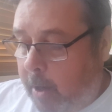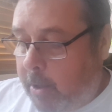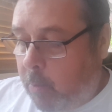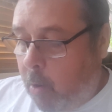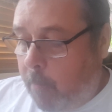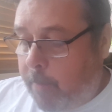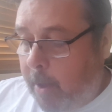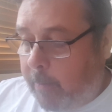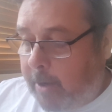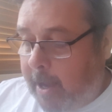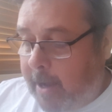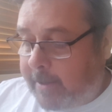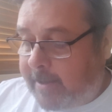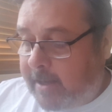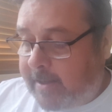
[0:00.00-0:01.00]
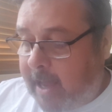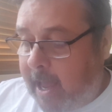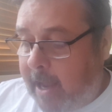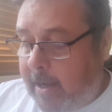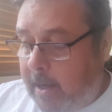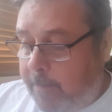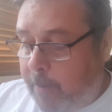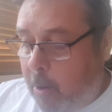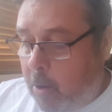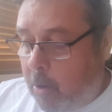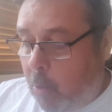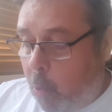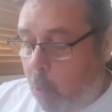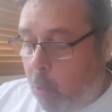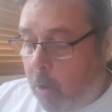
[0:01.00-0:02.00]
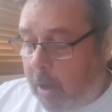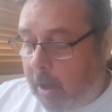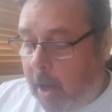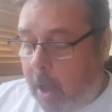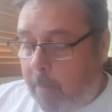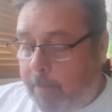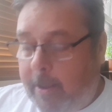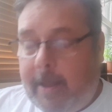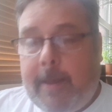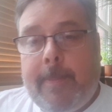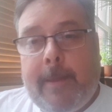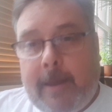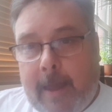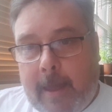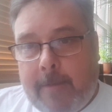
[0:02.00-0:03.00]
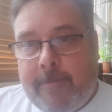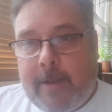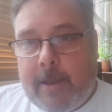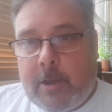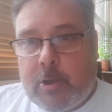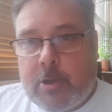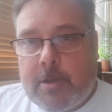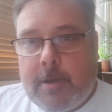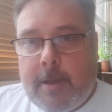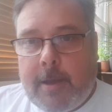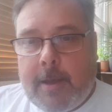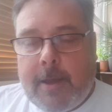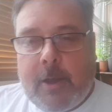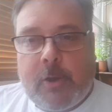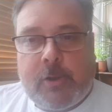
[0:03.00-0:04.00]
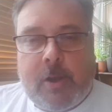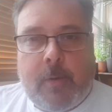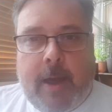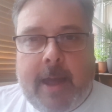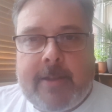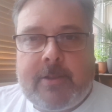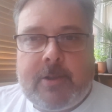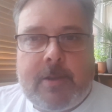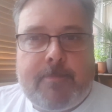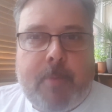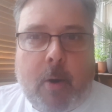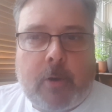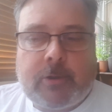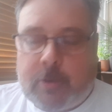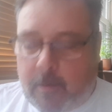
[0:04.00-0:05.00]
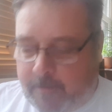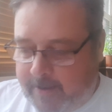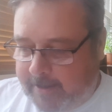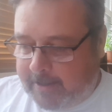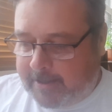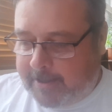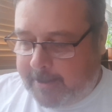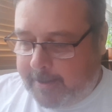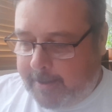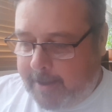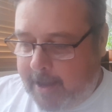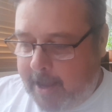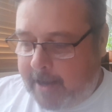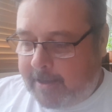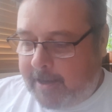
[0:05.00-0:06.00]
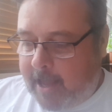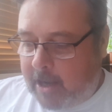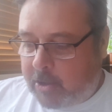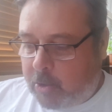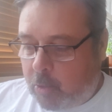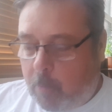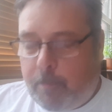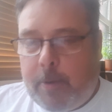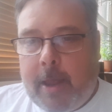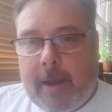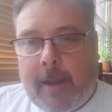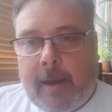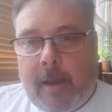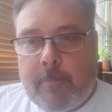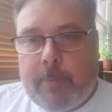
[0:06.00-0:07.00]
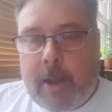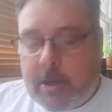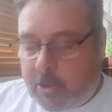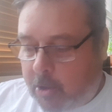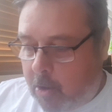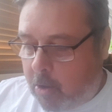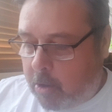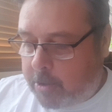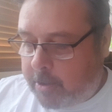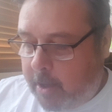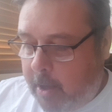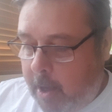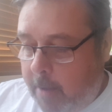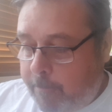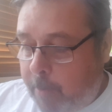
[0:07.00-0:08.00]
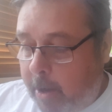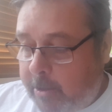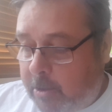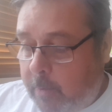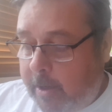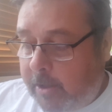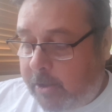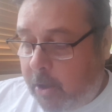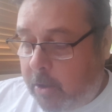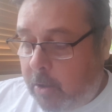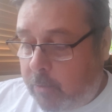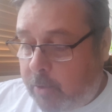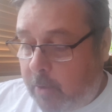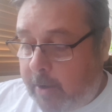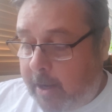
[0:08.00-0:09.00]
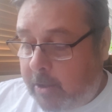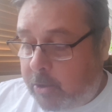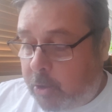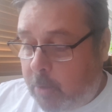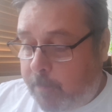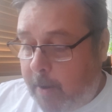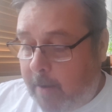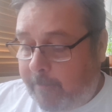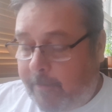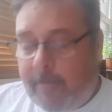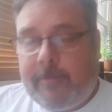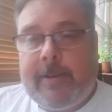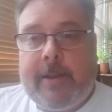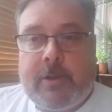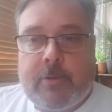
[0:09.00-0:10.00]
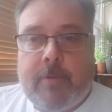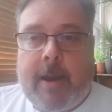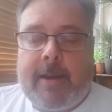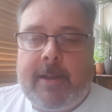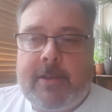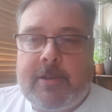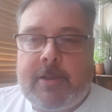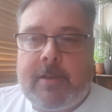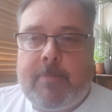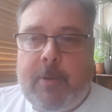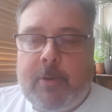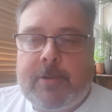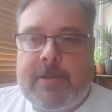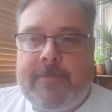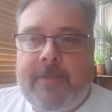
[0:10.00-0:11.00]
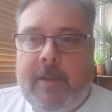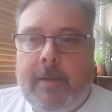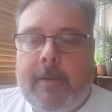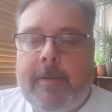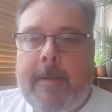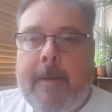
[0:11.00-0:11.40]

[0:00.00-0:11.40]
won't be able to access any bar or club in the gay village. So head to the box office and get your pledge card. By doing so, you donate £2.50 directly to the community fund.